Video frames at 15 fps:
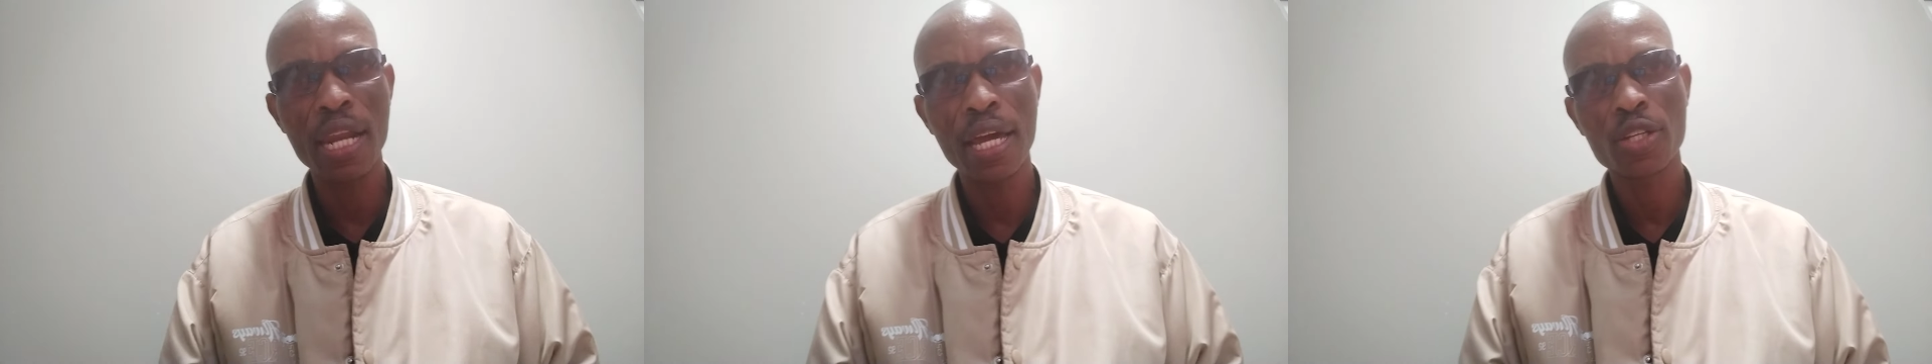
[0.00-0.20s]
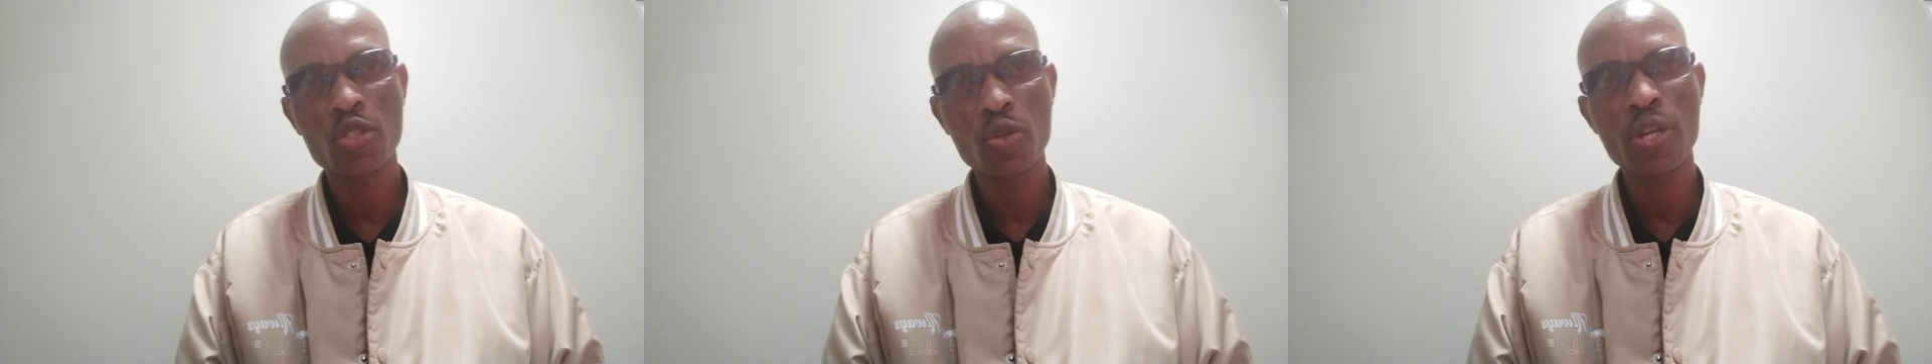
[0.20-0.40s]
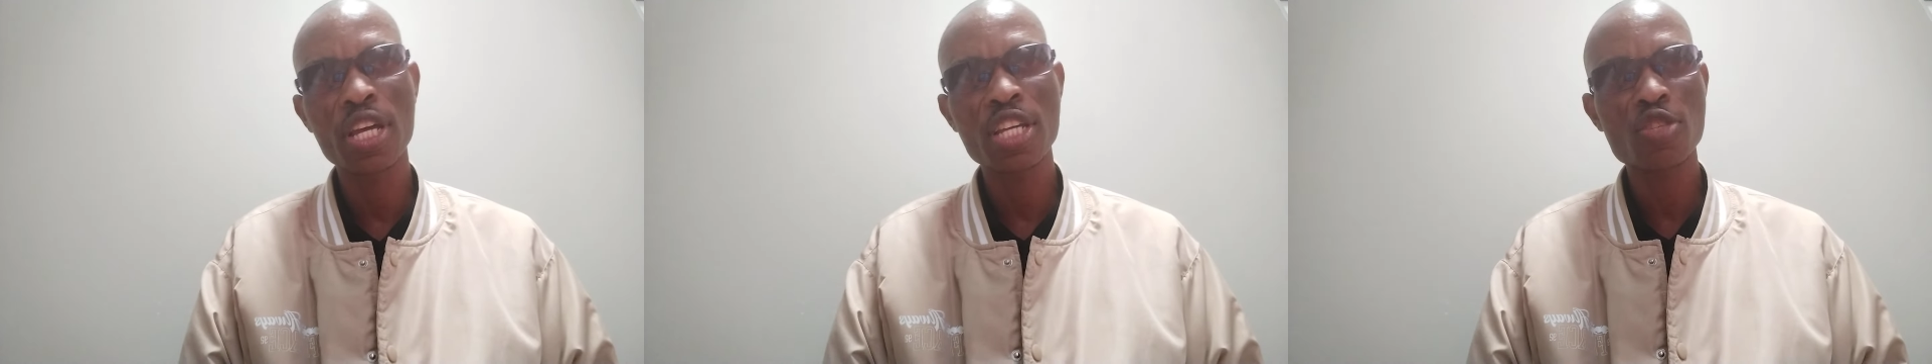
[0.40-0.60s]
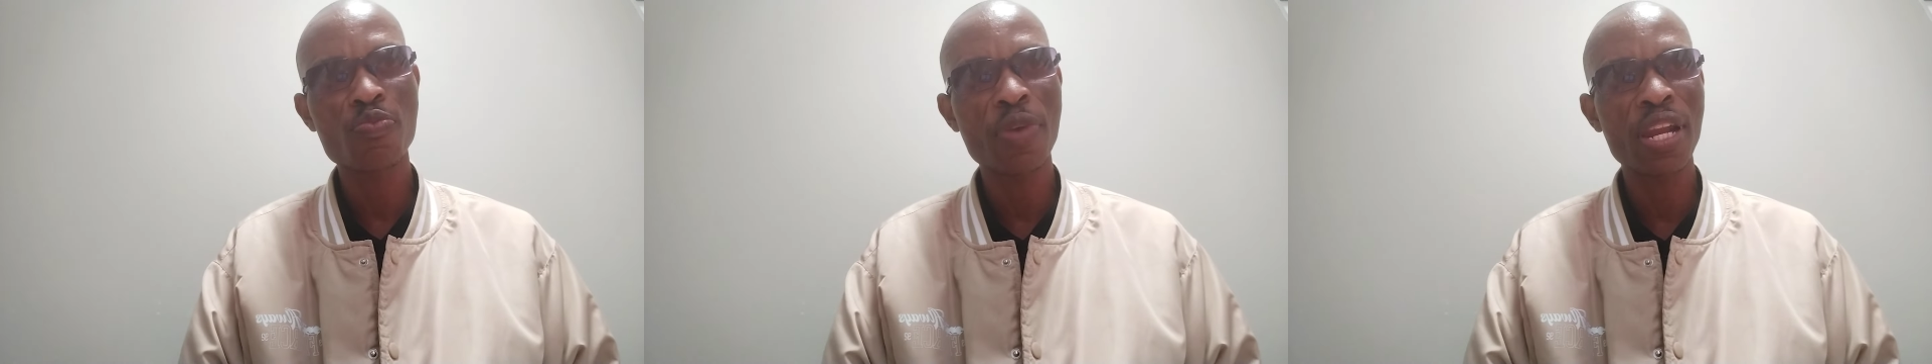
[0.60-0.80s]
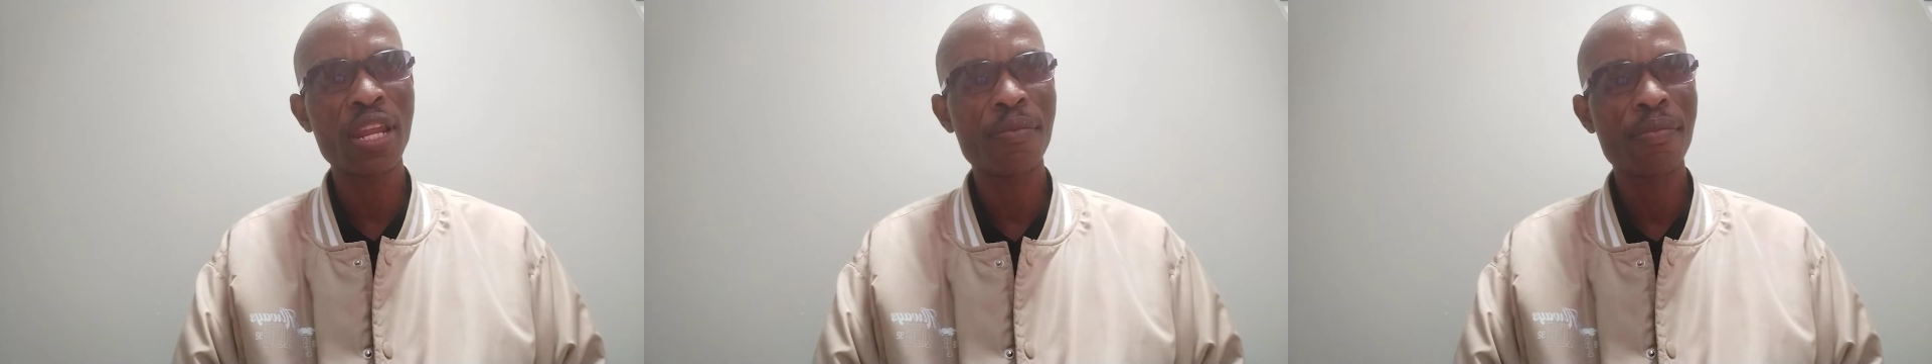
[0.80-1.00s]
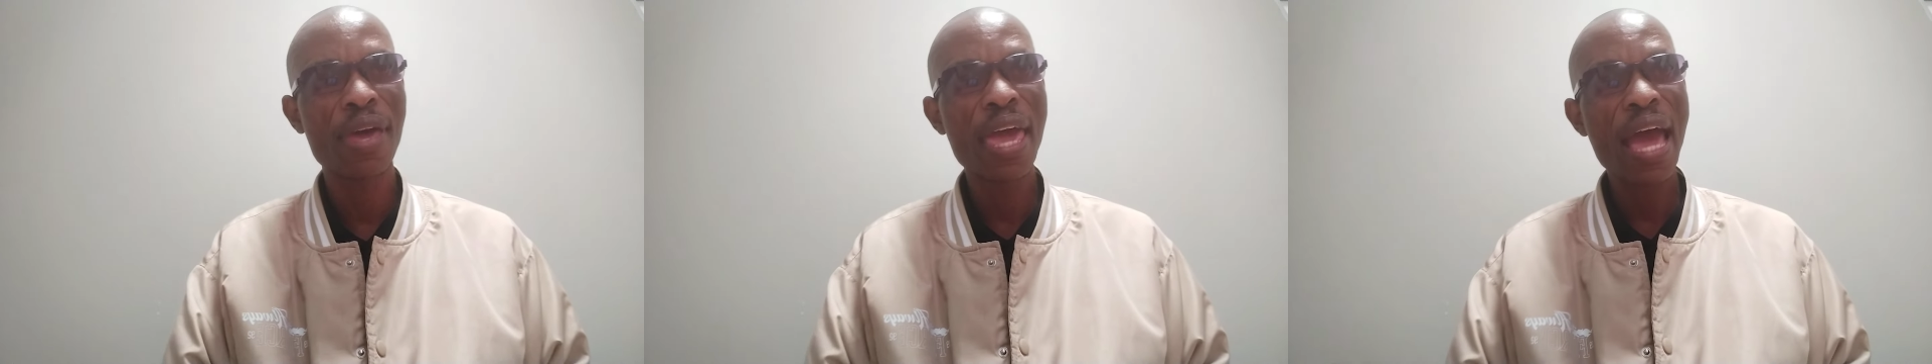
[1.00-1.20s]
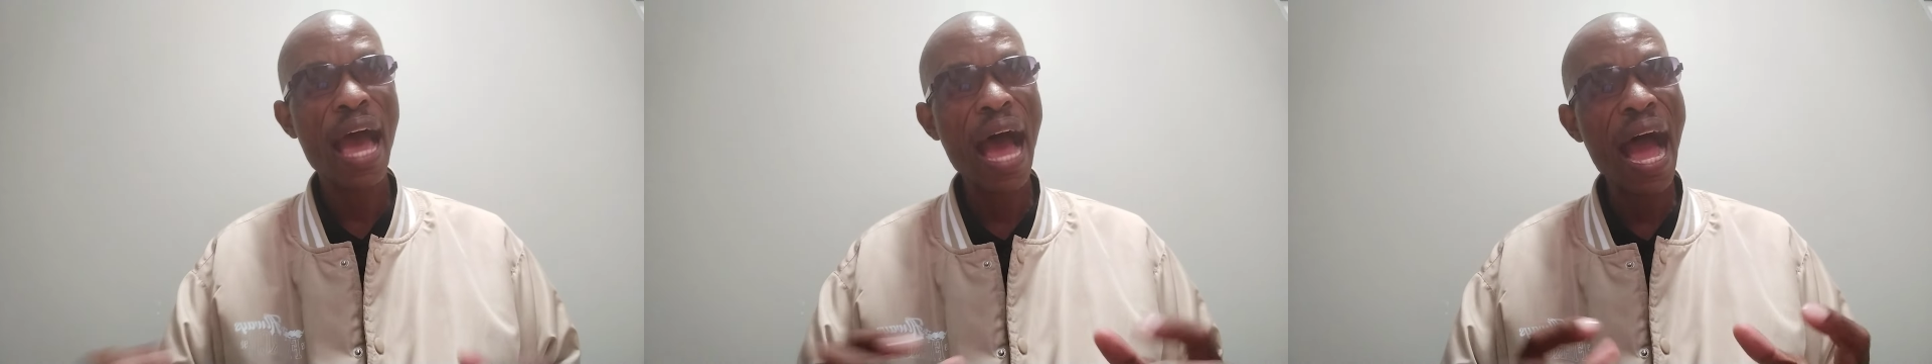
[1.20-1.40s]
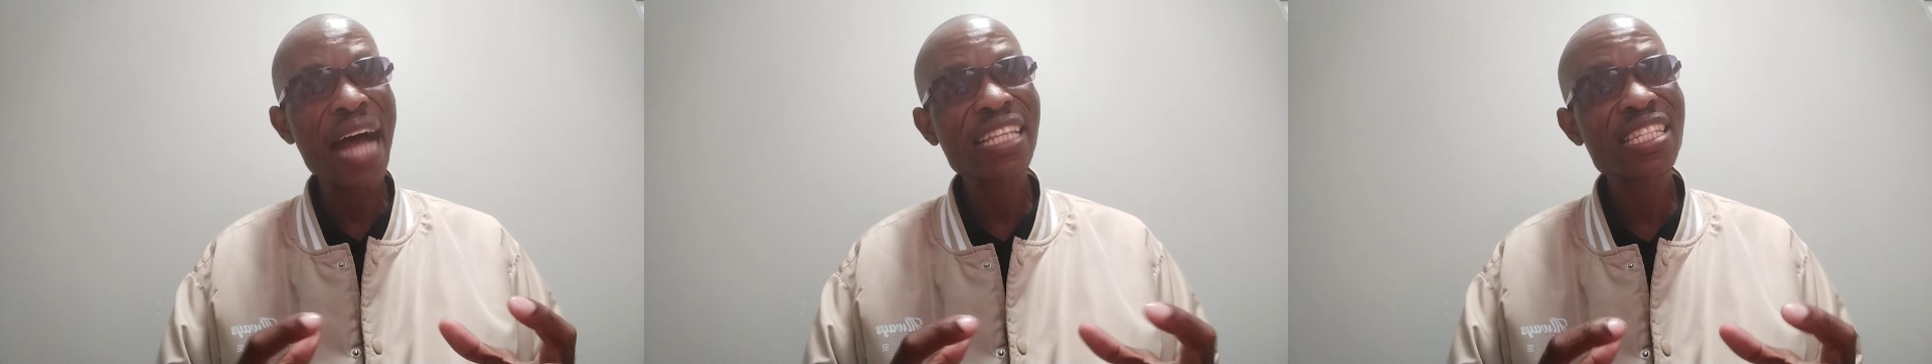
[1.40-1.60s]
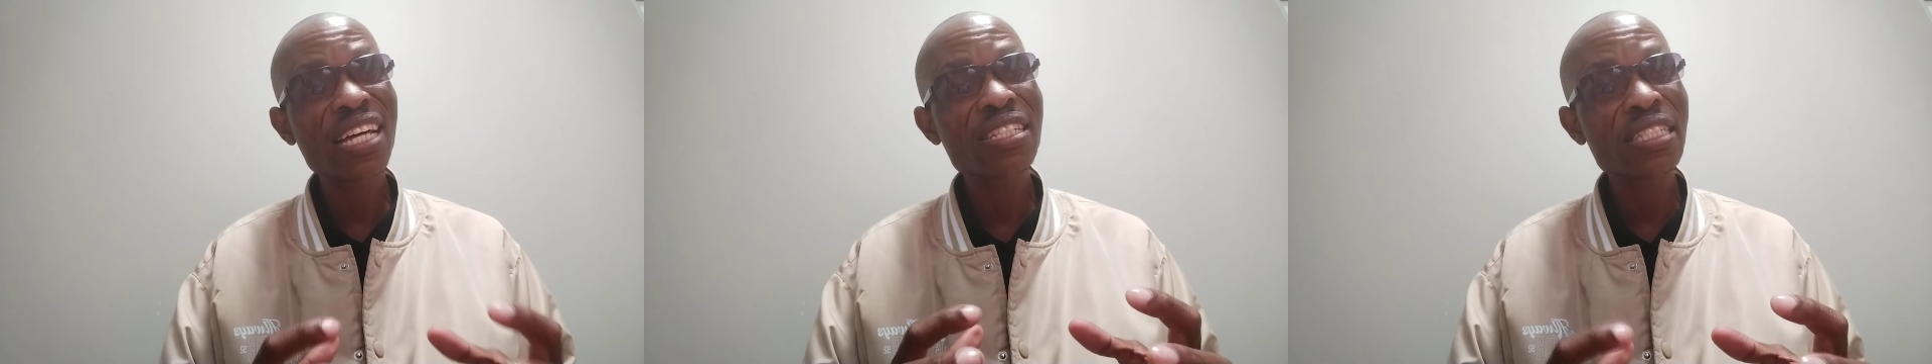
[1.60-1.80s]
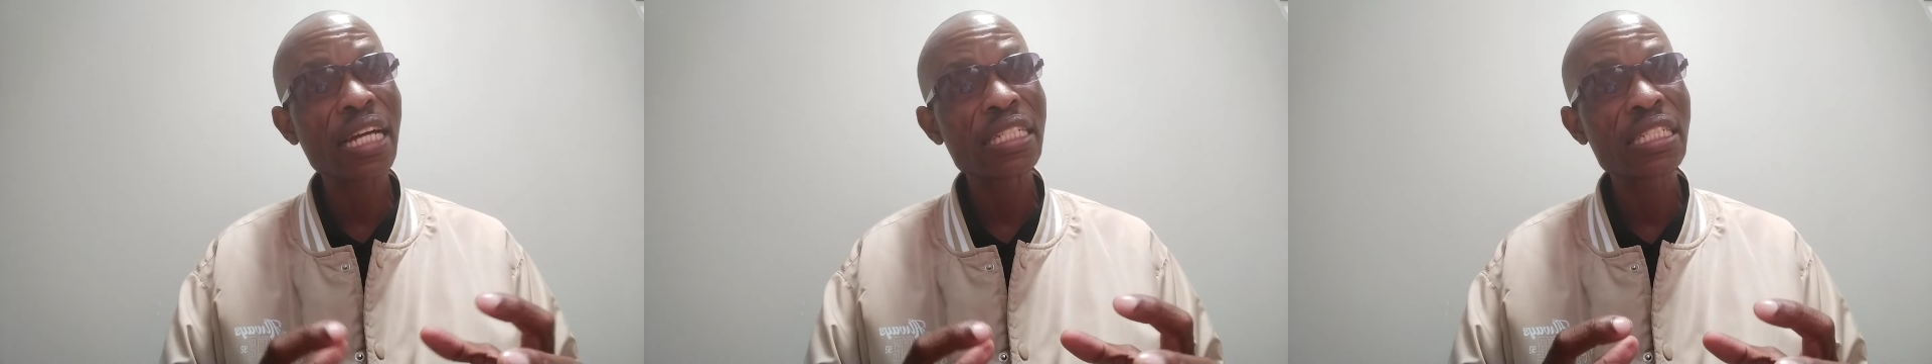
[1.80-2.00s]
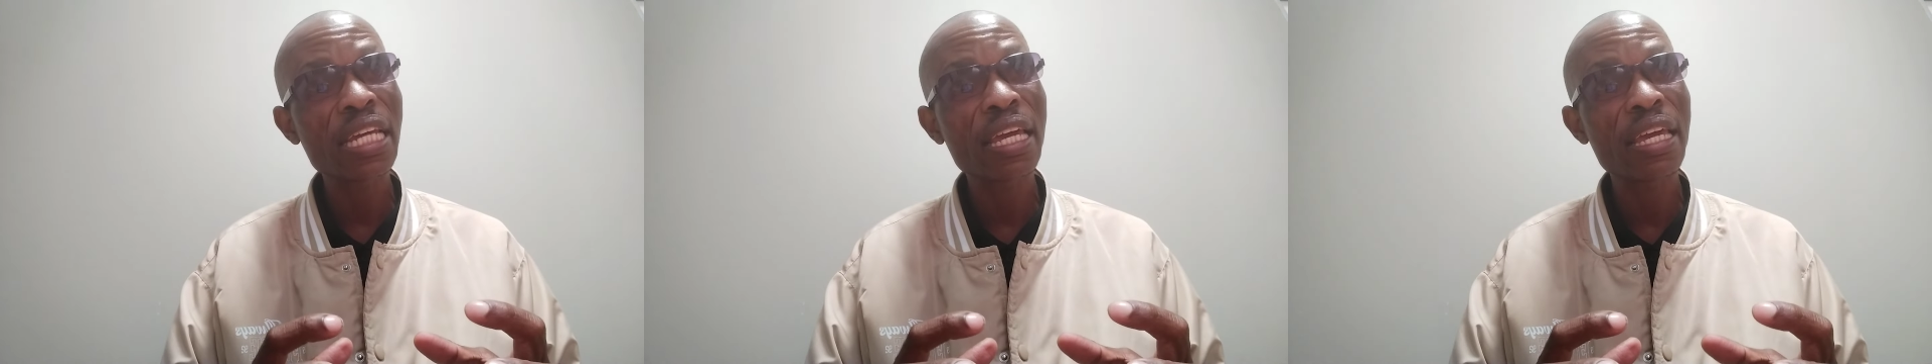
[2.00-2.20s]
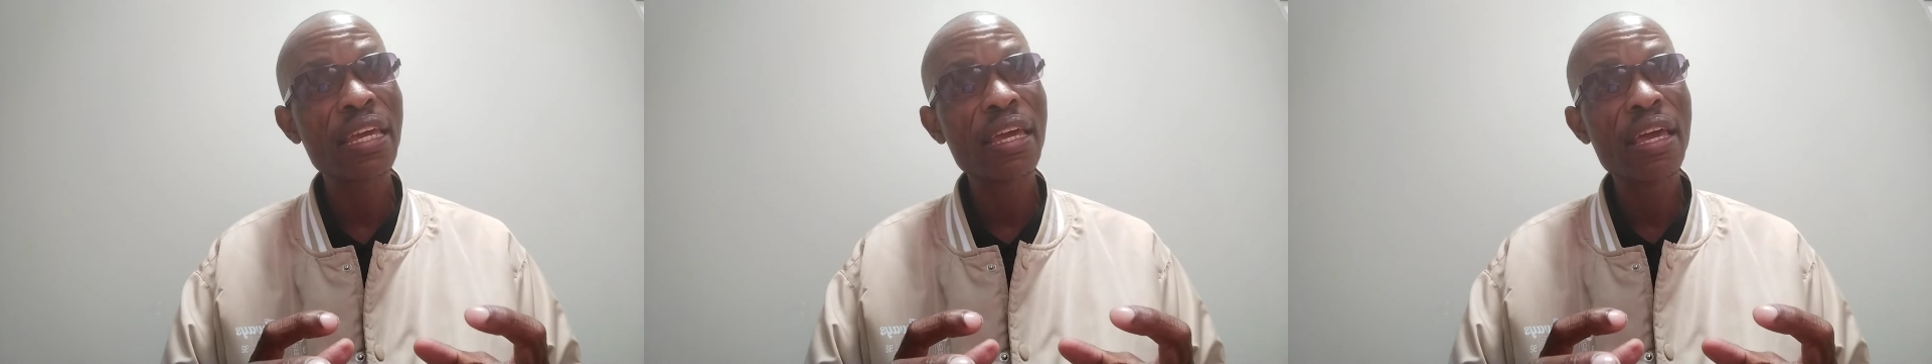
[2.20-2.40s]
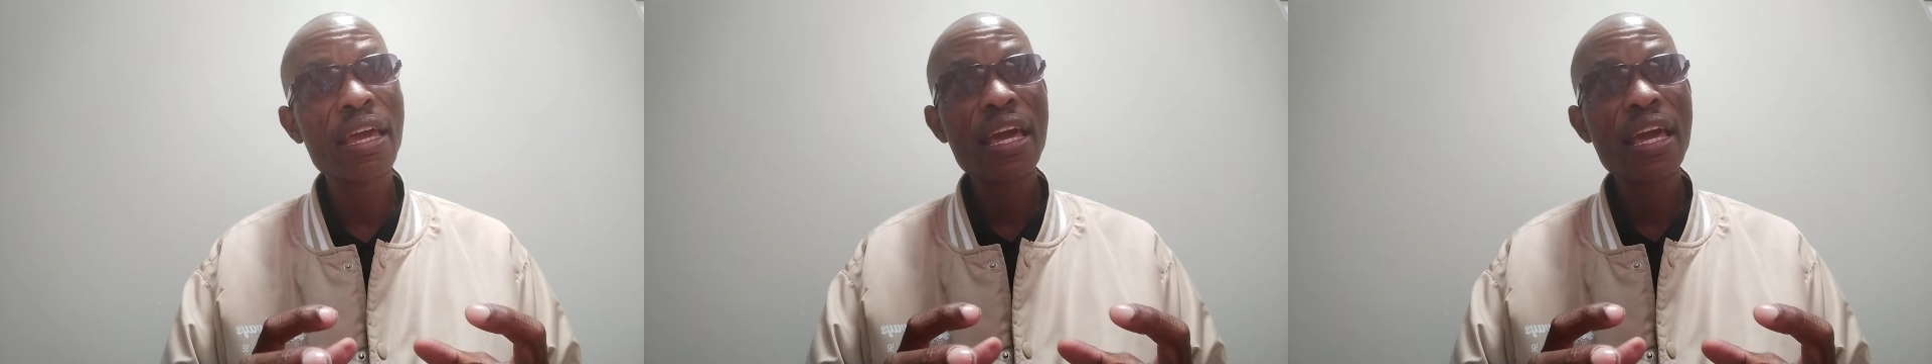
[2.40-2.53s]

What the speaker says: like Julius Malema utter such a